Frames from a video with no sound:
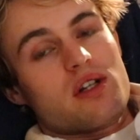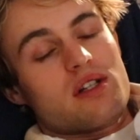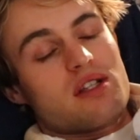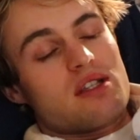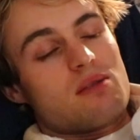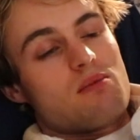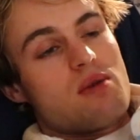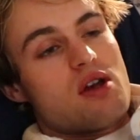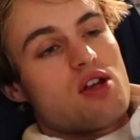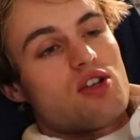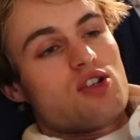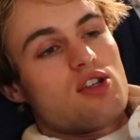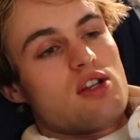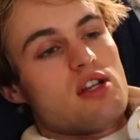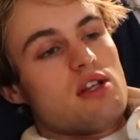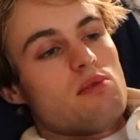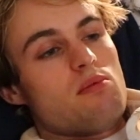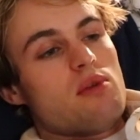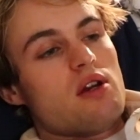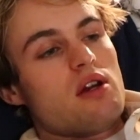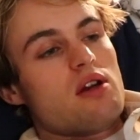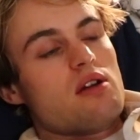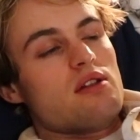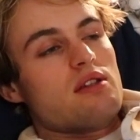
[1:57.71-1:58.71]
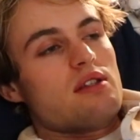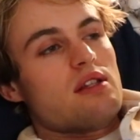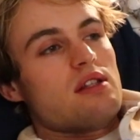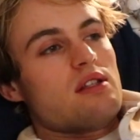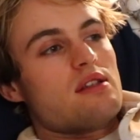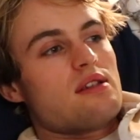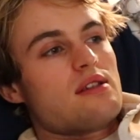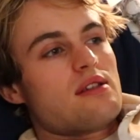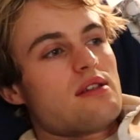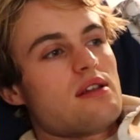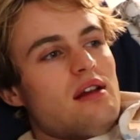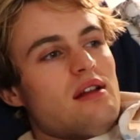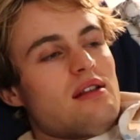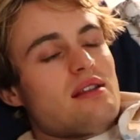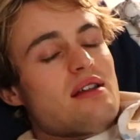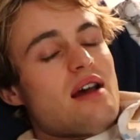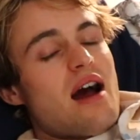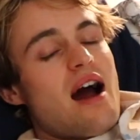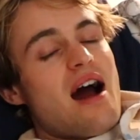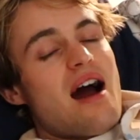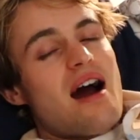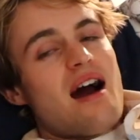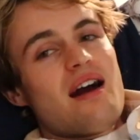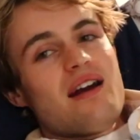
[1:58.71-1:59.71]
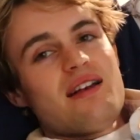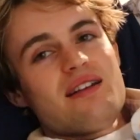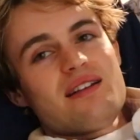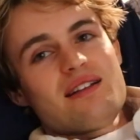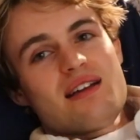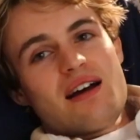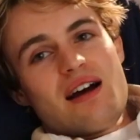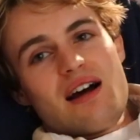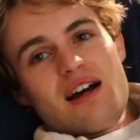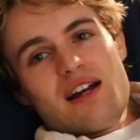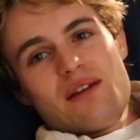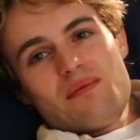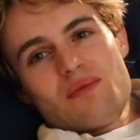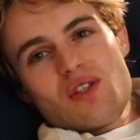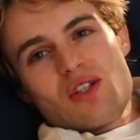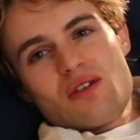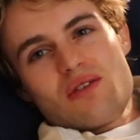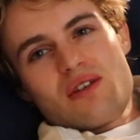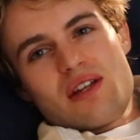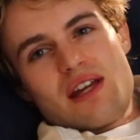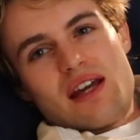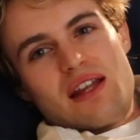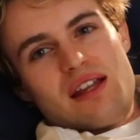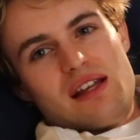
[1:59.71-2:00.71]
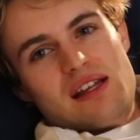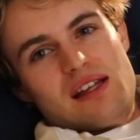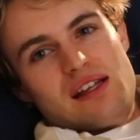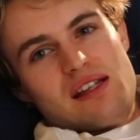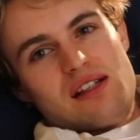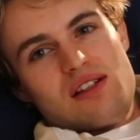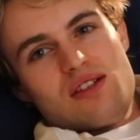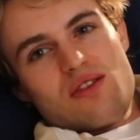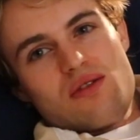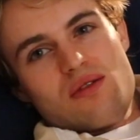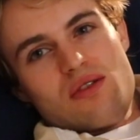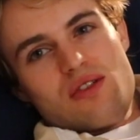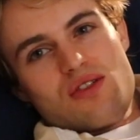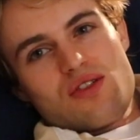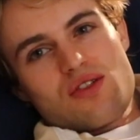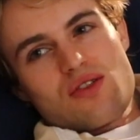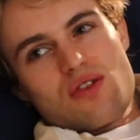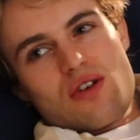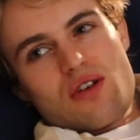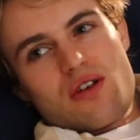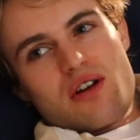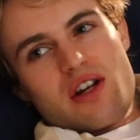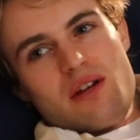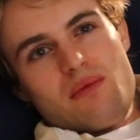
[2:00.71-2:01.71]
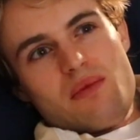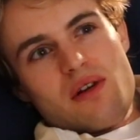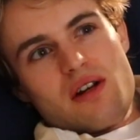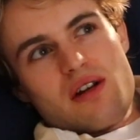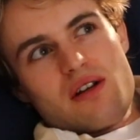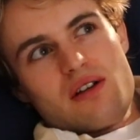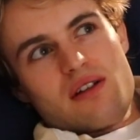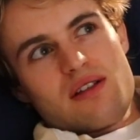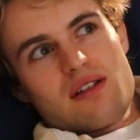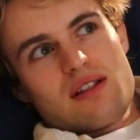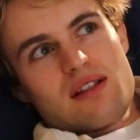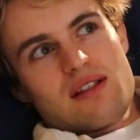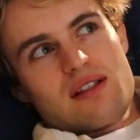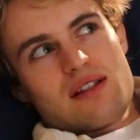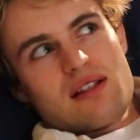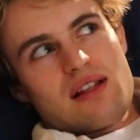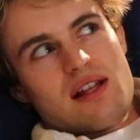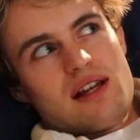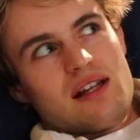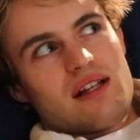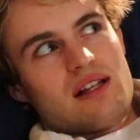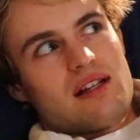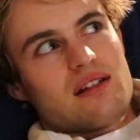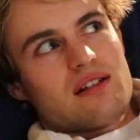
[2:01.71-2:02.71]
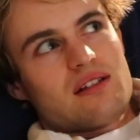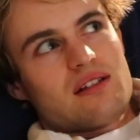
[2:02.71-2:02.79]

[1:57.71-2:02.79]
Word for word: especially because it's it's a hard time to get into the story because it's like